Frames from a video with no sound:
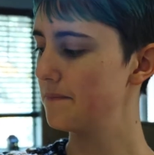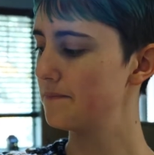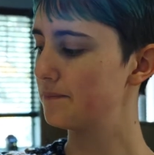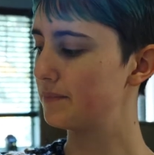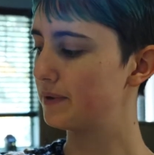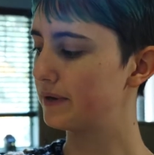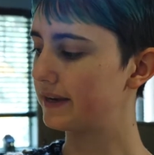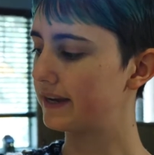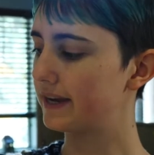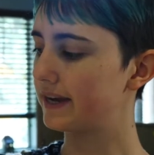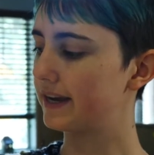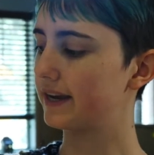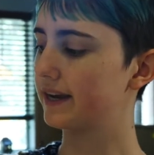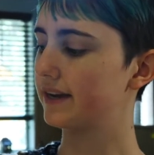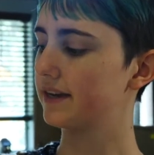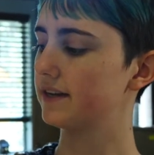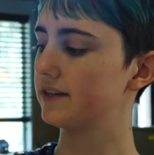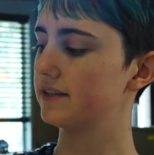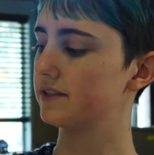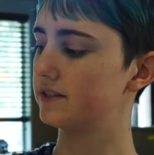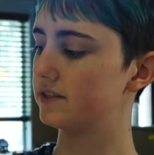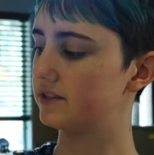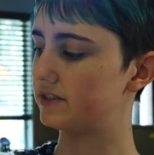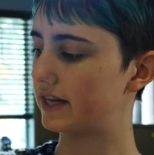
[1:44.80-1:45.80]
pudding,
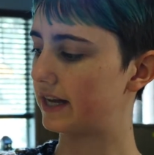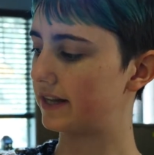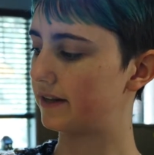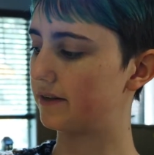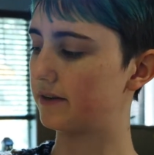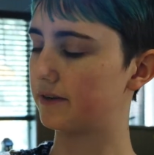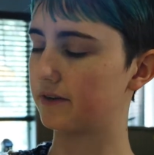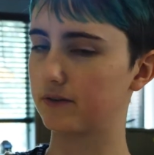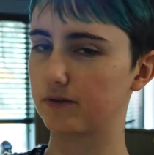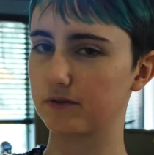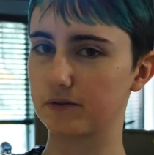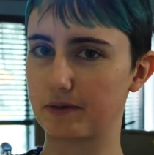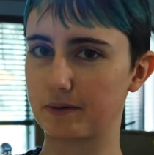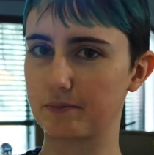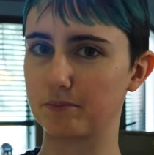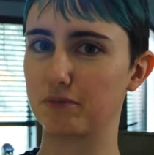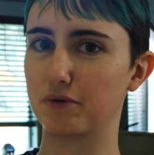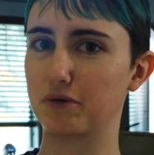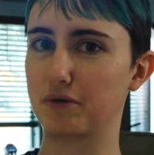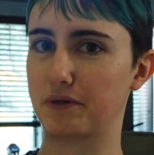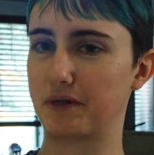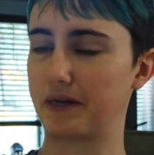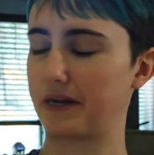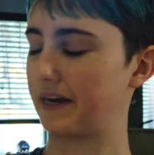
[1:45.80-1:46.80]
jello, and creme
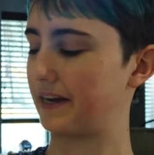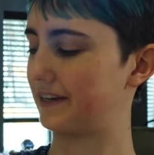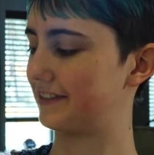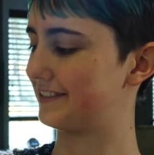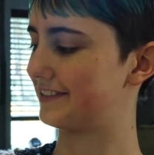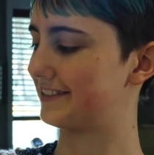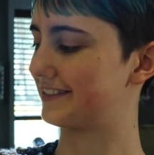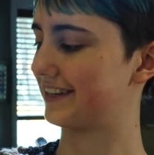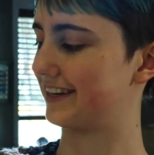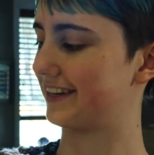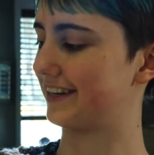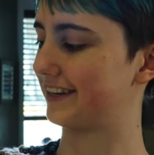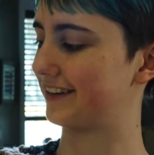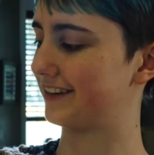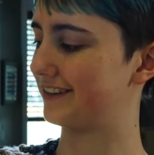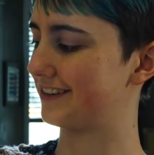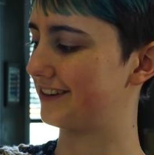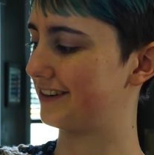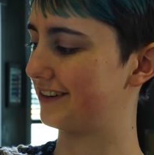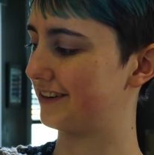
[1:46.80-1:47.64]
brulee. It's like